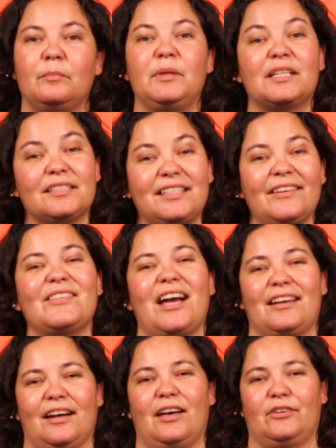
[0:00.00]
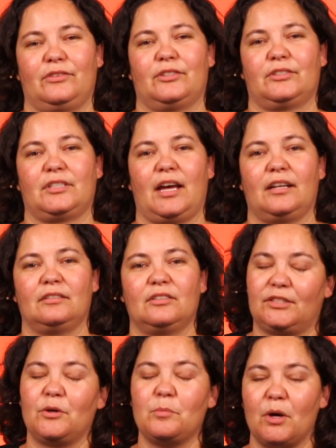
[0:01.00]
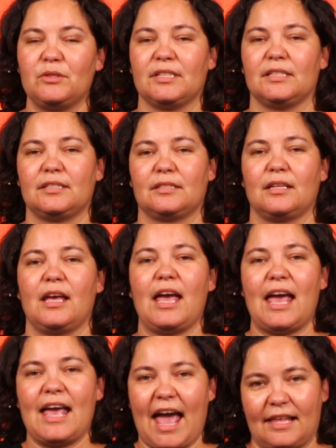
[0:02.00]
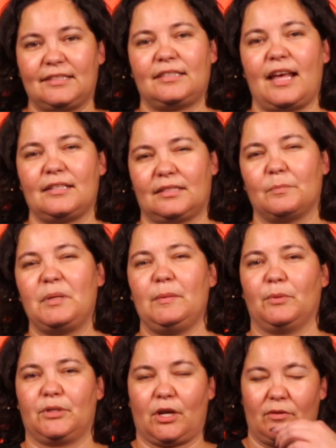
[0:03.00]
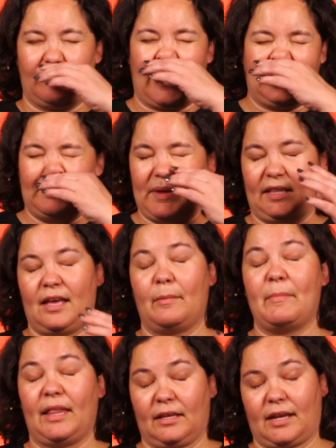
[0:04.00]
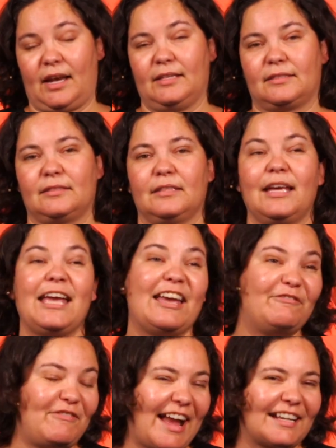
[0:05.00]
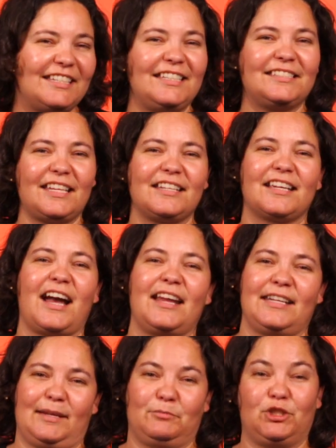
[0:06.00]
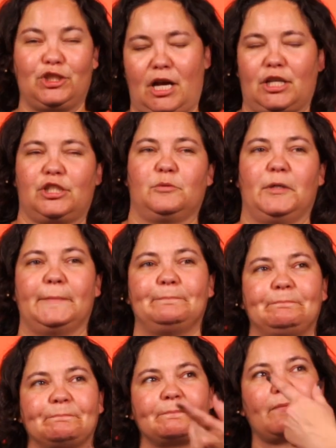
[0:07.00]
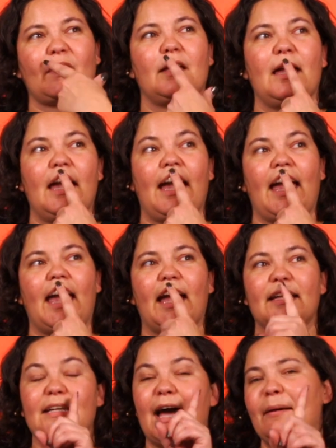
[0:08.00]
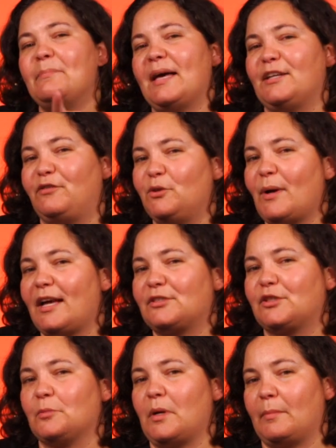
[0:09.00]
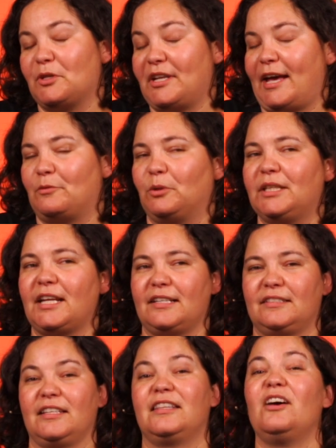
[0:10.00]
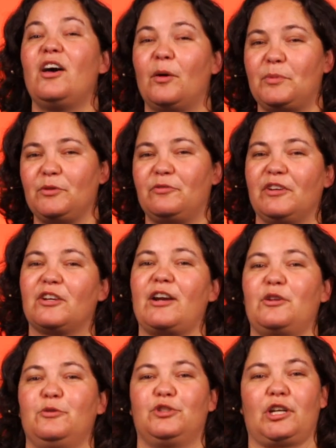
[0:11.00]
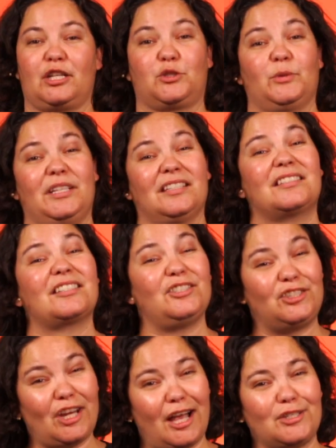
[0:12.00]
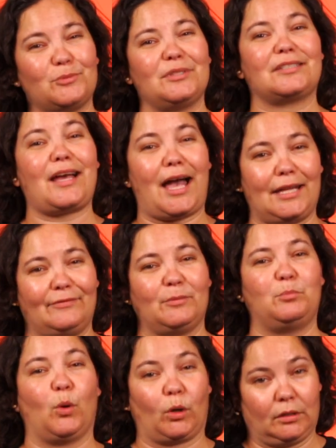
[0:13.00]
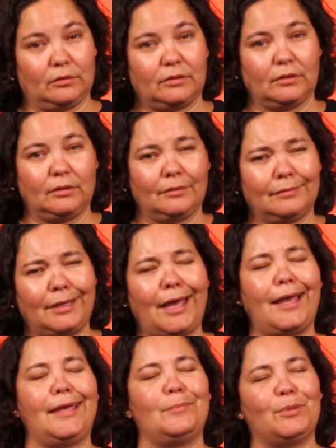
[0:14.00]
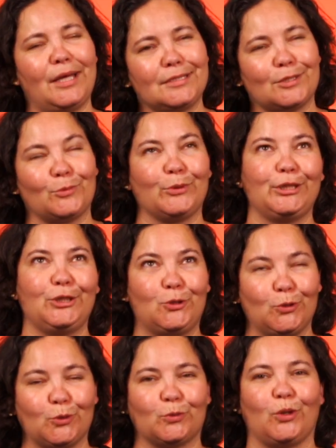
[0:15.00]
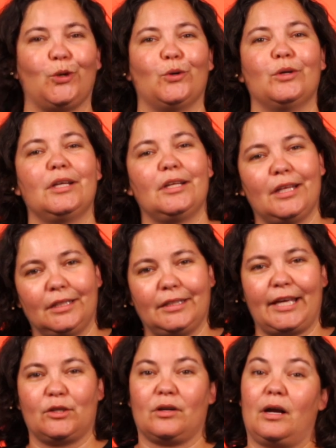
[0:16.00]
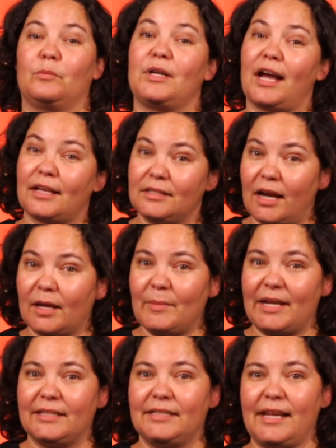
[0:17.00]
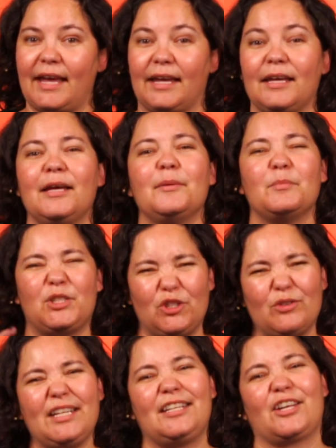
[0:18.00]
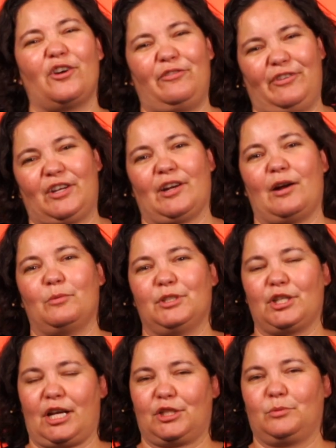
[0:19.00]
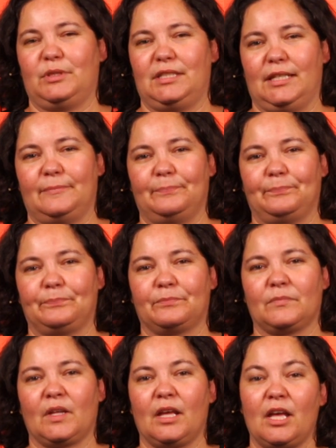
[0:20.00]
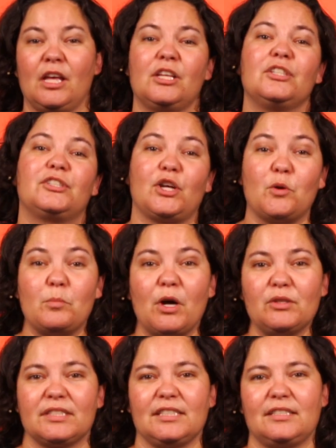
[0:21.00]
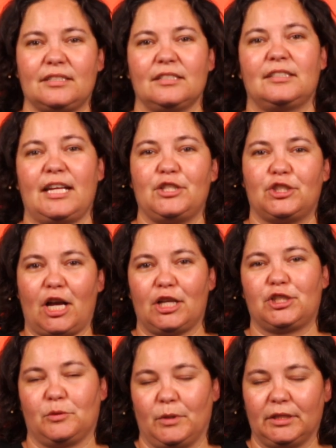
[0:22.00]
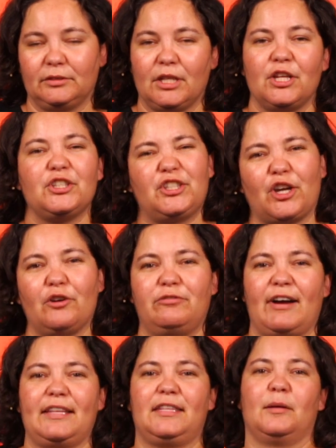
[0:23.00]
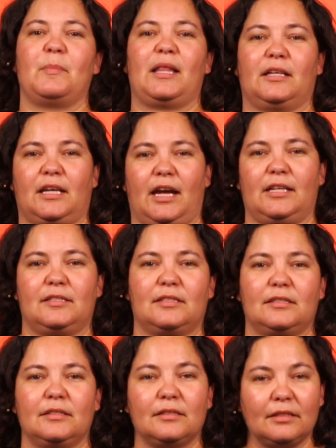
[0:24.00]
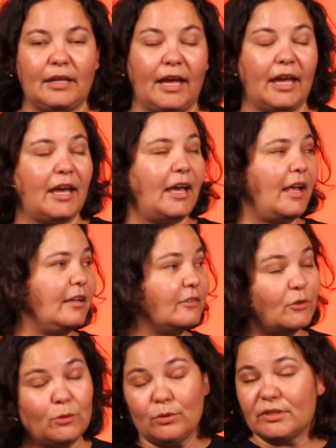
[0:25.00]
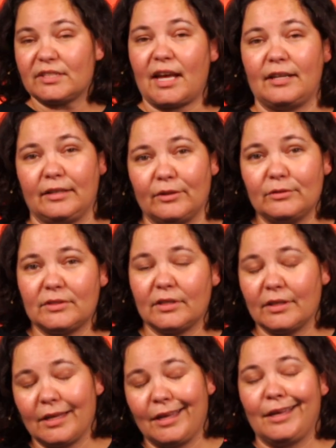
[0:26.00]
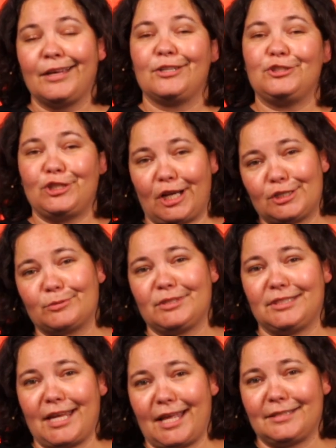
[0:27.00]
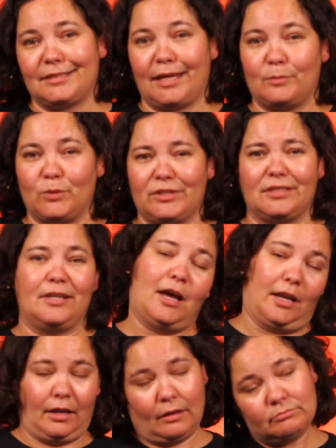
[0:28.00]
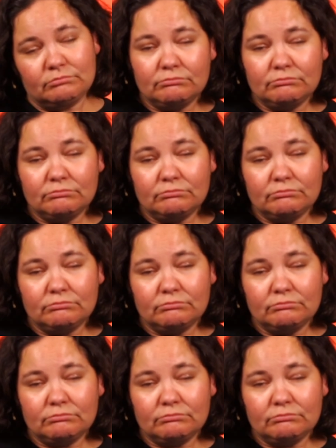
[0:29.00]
because they've got God on their side. So Moses sent some people to go fight the Amalekites. In fact, he sent a guy named Joshua. And I bet if you ask your mom or dad really nicely, they'll help you figure out who Joshua is, because Joshua's kind of important, okay? He plays a really cool role later on. We're not going to talk about it today, but you need to go figure out what Joshua did. So Moses sent Joshua to go fight the Amalekites. And cool side note, Joshua's dad's name was Nun.